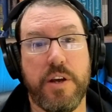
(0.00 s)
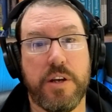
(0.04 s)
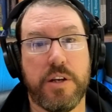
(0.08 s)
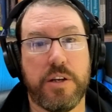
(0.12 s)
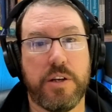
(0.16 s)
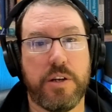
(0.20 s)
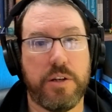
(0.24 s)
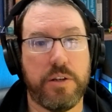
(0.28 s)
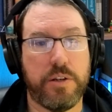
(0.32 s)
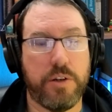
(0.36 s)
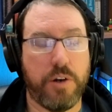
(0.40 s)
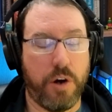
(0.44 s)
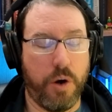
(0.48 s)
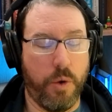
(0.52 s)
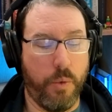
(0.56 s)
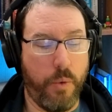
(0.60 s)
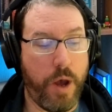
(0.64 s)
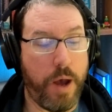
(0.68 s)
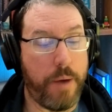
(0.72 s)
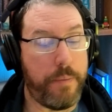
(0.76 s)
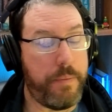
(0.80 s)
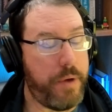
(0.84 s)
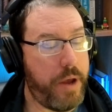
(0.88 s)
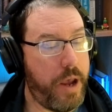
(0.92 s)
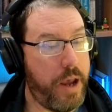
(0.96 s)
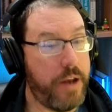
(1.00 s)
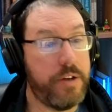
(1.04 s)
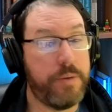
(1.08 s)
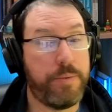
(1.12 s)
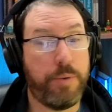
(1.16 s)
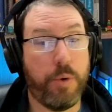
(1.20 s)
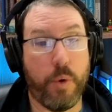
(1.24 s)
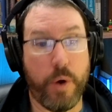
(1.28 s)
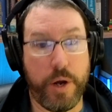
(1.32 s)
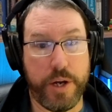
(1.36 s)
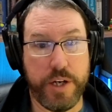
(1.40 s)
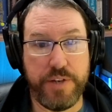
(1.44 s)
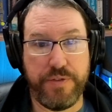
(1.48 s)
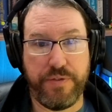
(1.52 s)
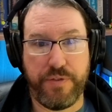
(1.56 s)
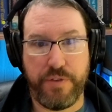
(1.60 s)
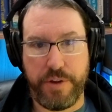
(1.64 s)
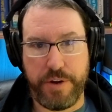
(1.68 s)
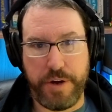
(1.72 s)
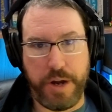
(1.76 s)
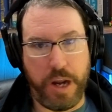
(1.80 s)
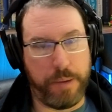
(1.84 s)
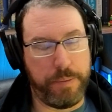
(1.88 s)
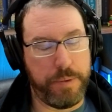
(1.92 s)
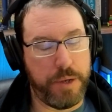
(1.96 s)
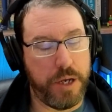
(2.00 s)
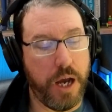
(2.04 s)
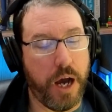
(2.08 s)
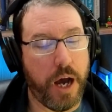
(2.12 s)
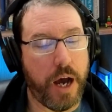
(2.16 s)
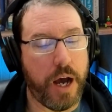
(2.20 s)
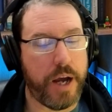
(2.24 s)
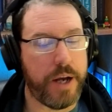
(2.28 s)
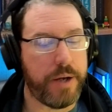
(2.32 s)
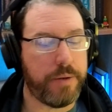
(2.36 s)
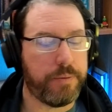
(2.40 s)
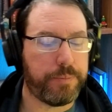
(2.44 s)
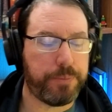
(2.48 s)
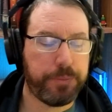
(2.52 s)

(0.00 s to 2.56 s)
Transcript: or a web endpoint for the API.